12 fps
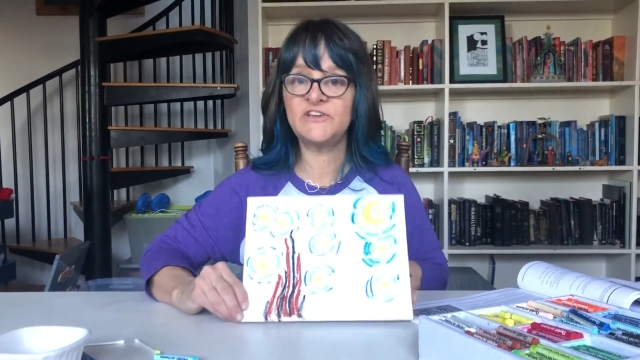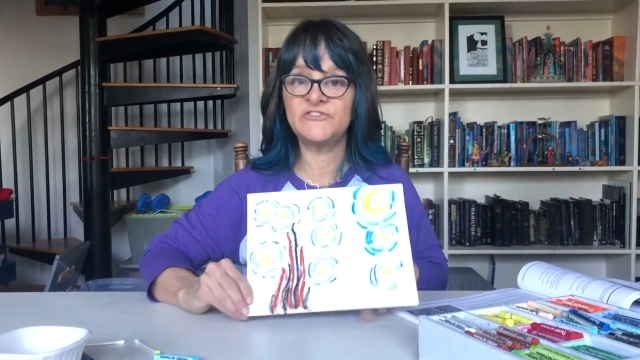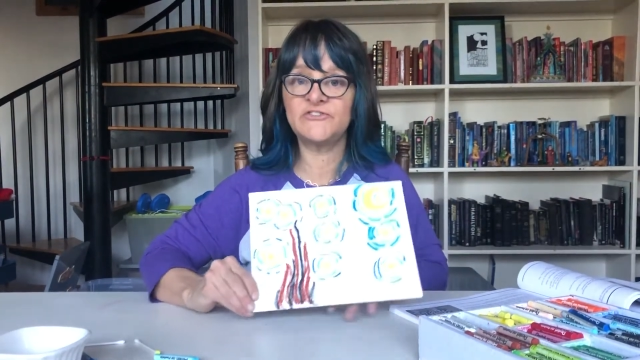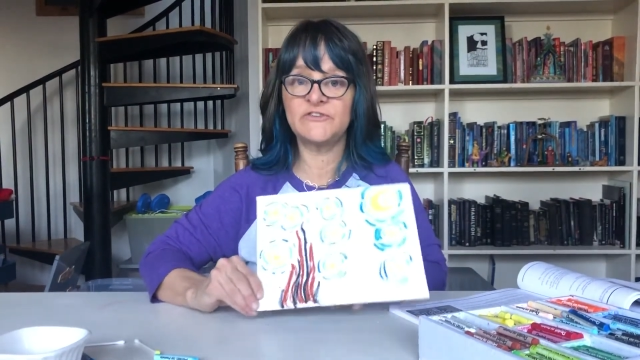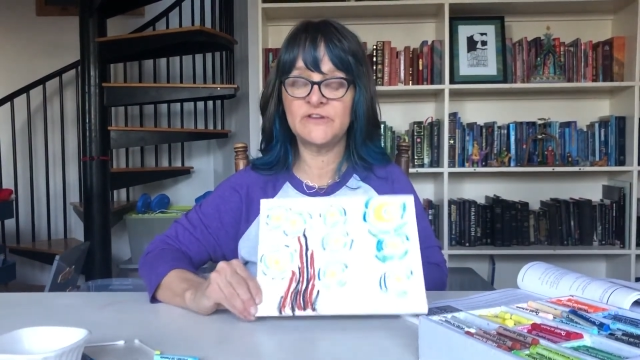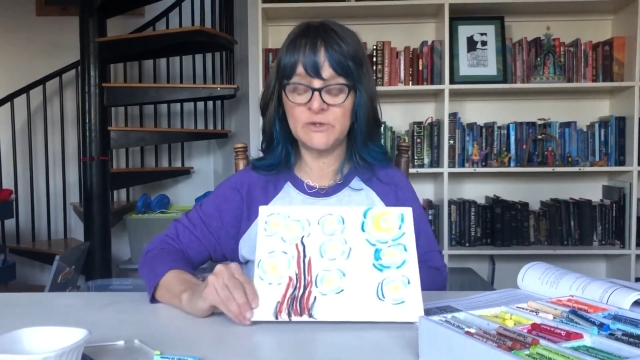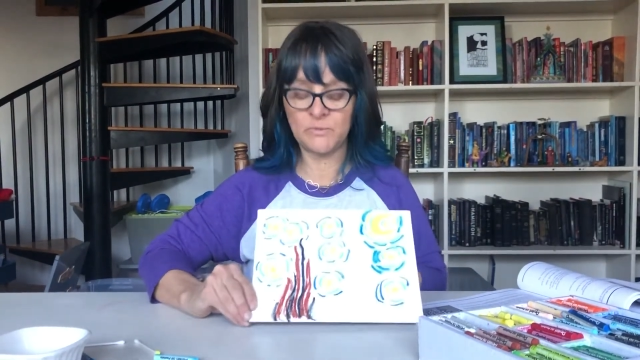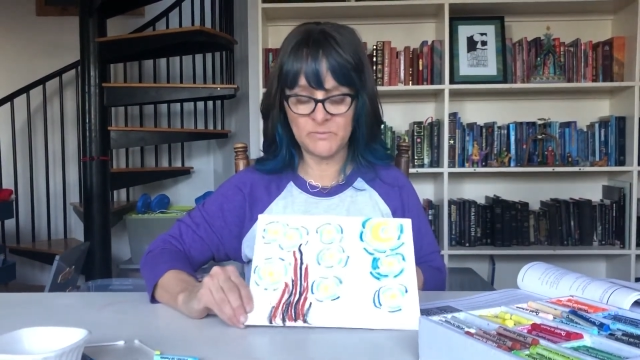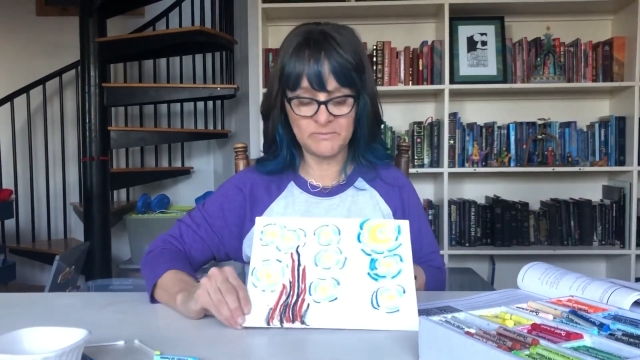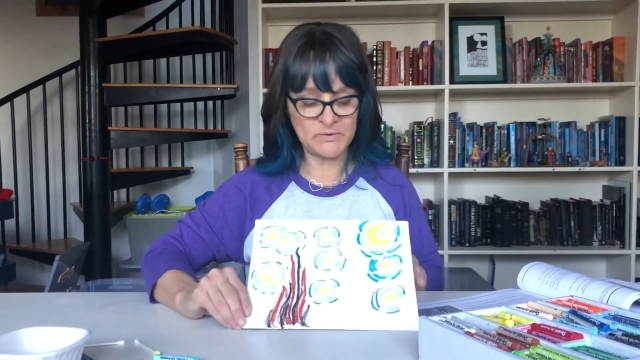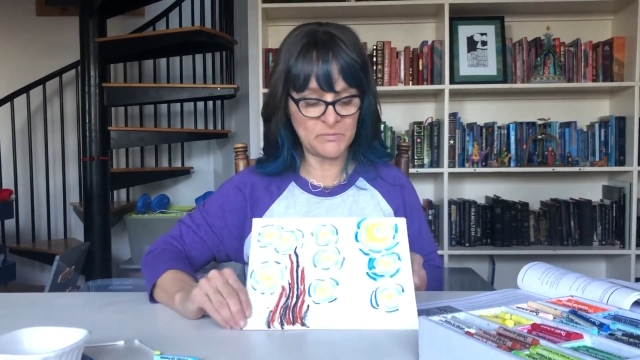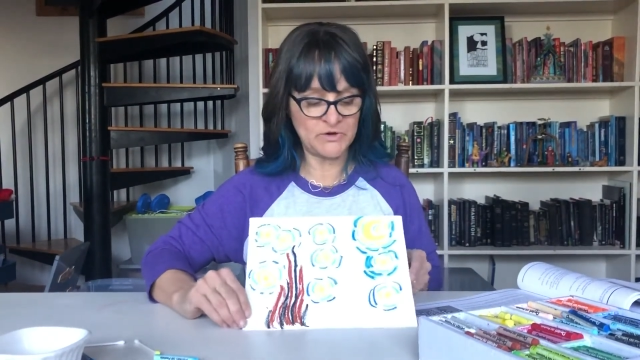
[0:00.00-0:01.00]
teacher that
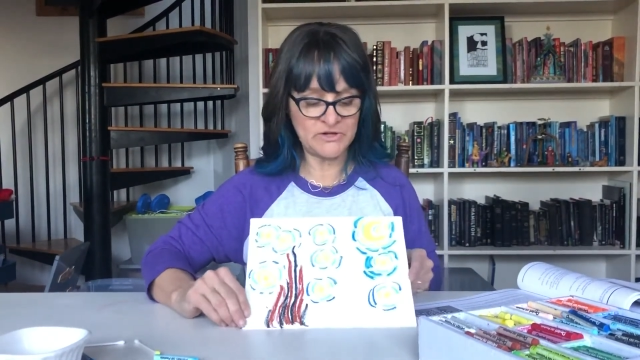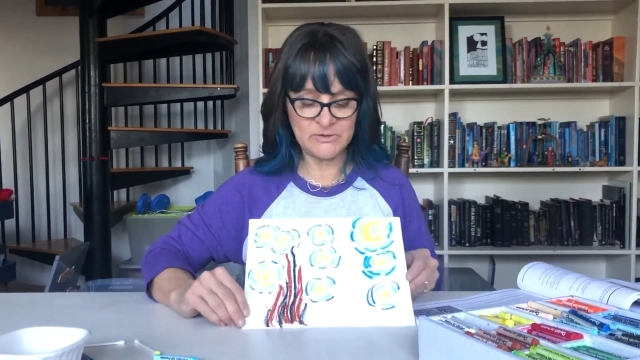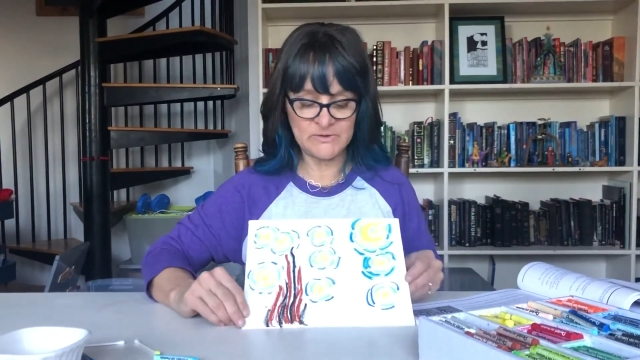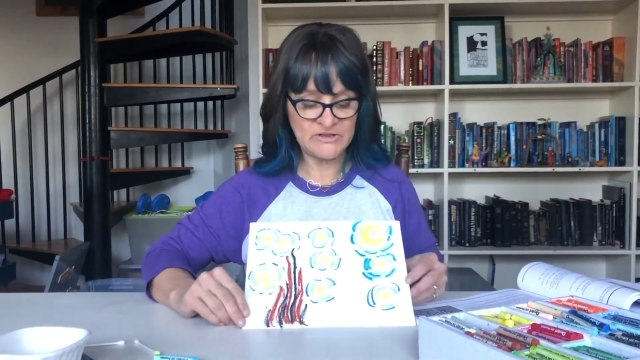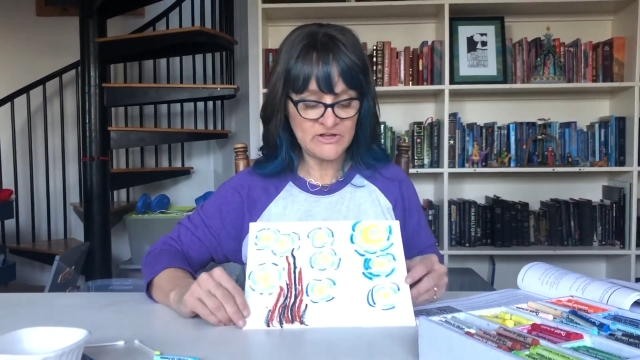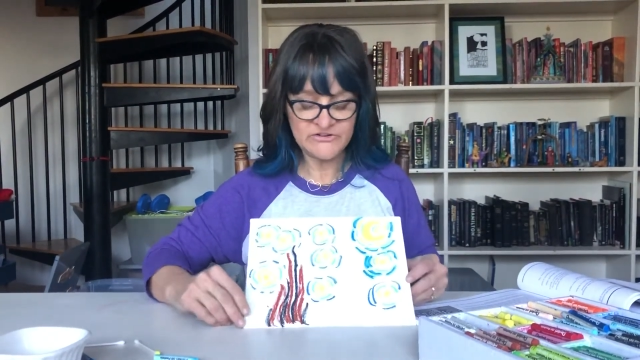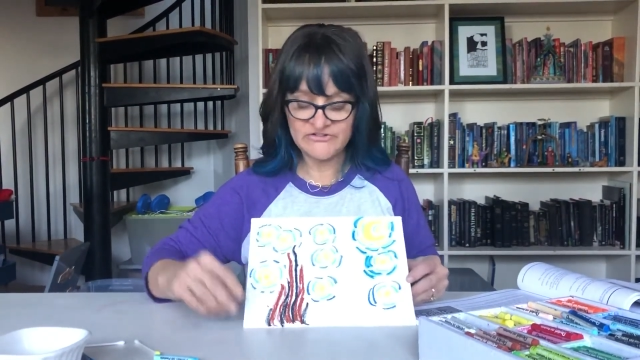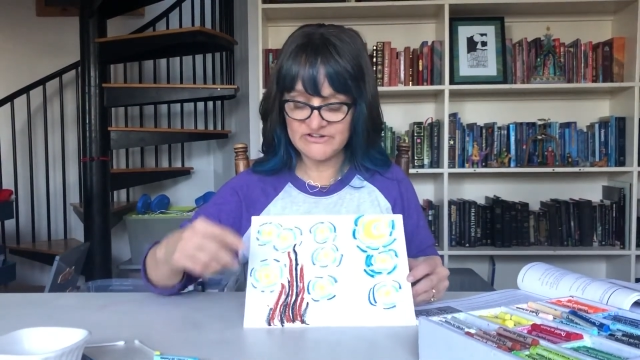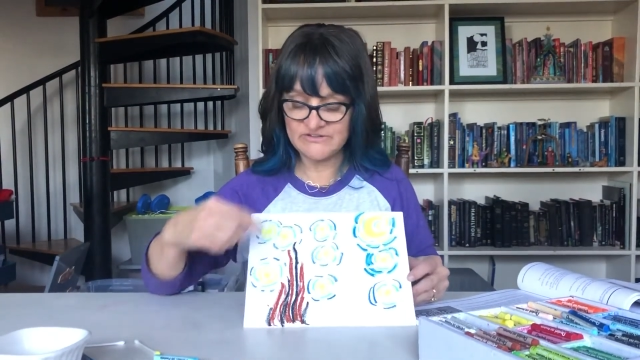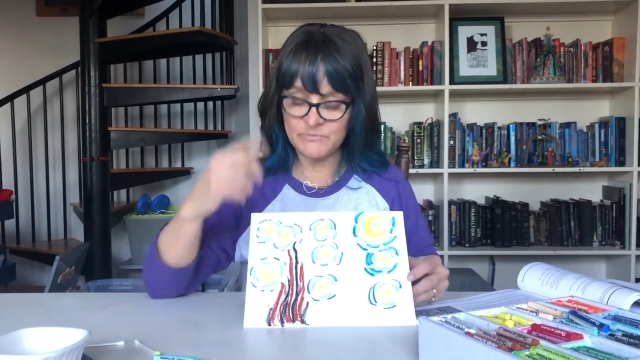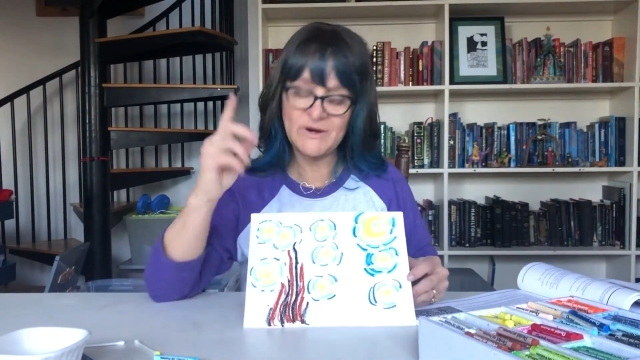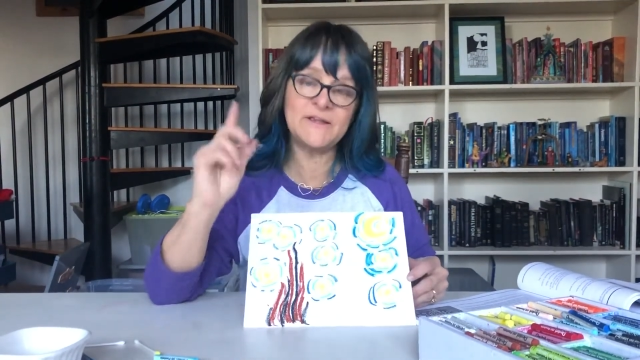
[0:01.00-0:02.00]
I've been working with,
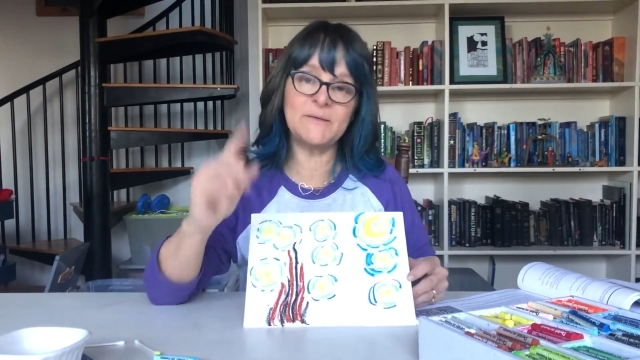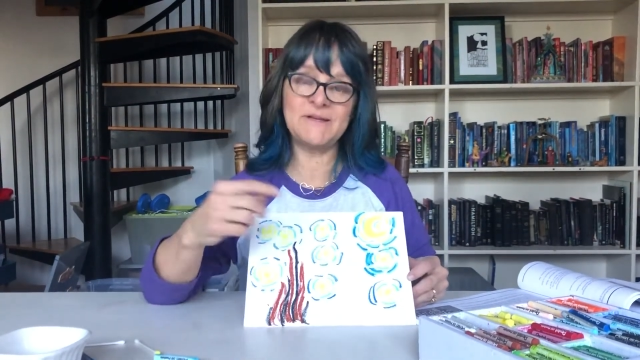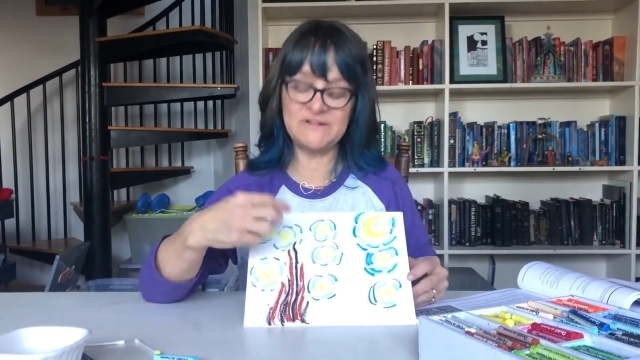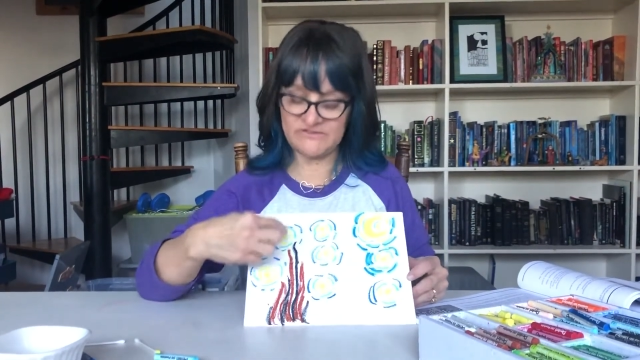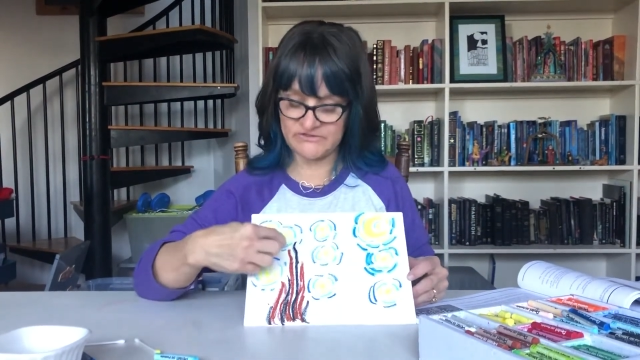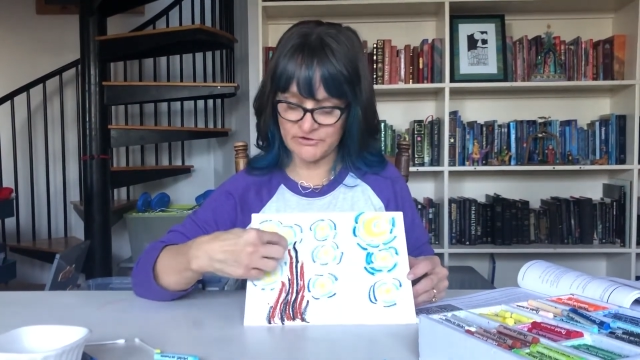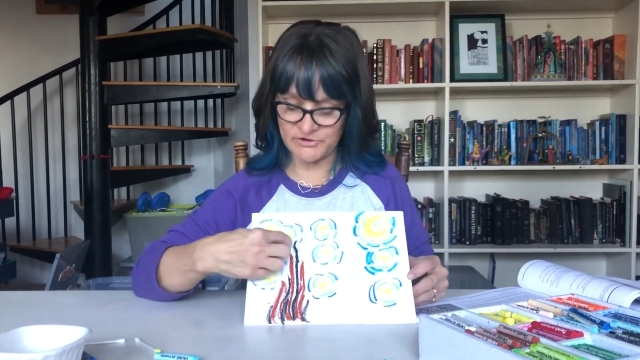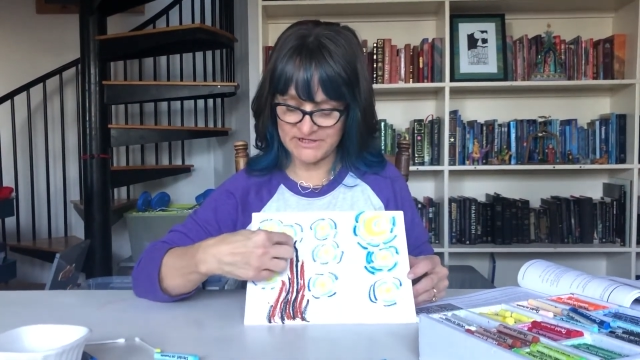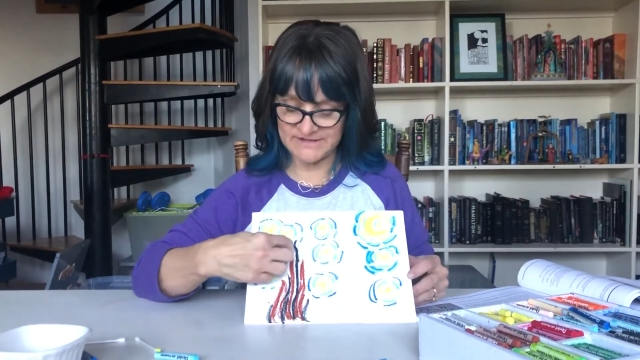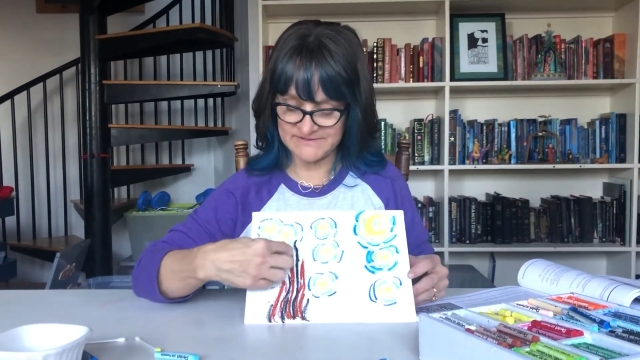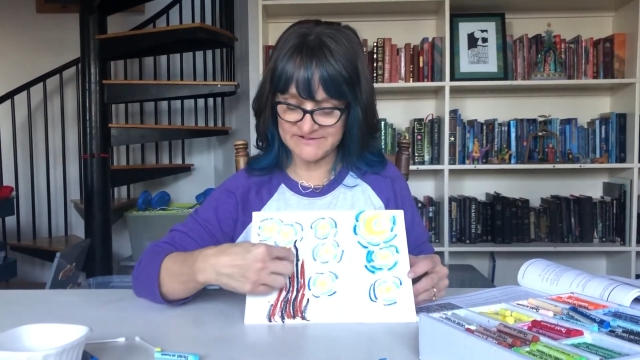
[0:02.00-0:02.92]
she recommends starting at the